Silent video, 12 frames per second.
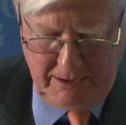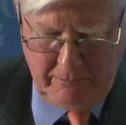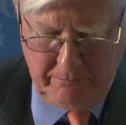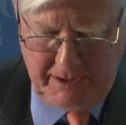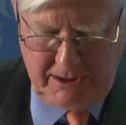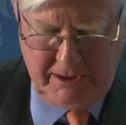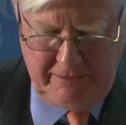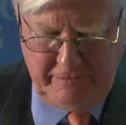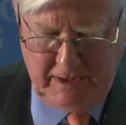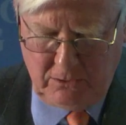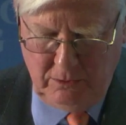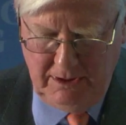competitive
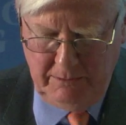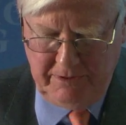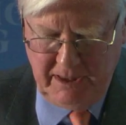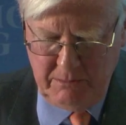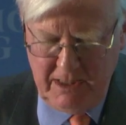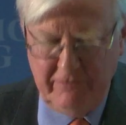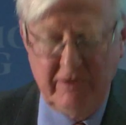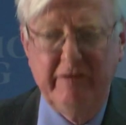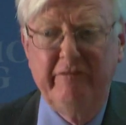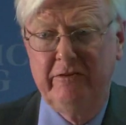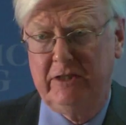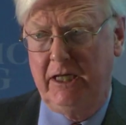equilibrium,
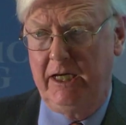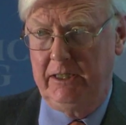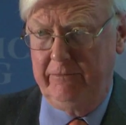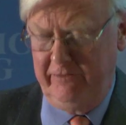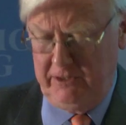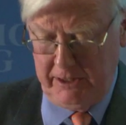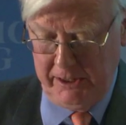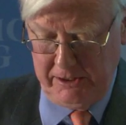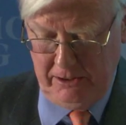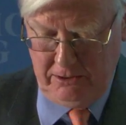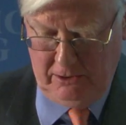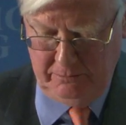even if it
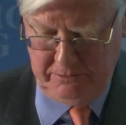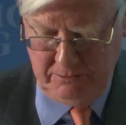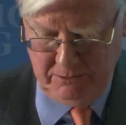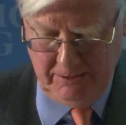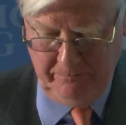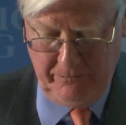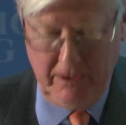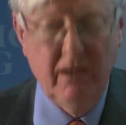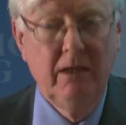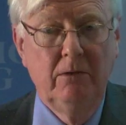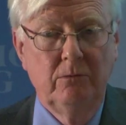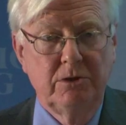isn't optimal,
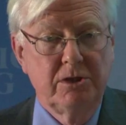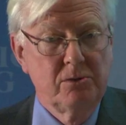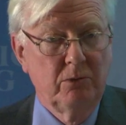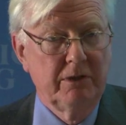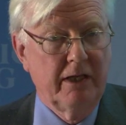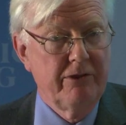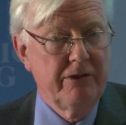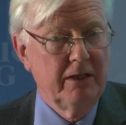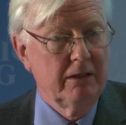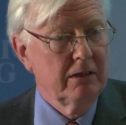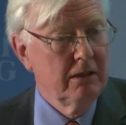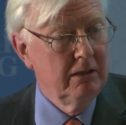which is what I
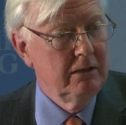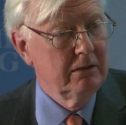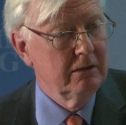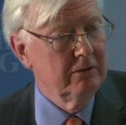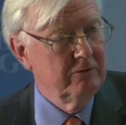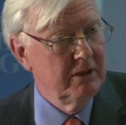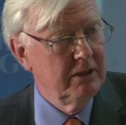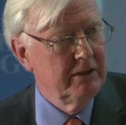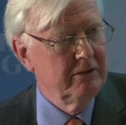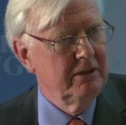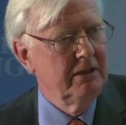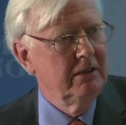think that really
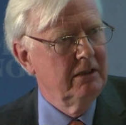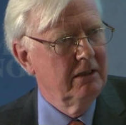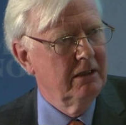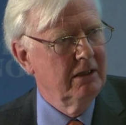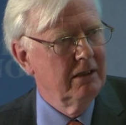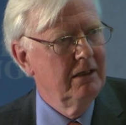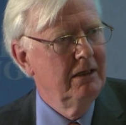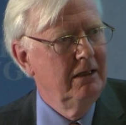the, uh,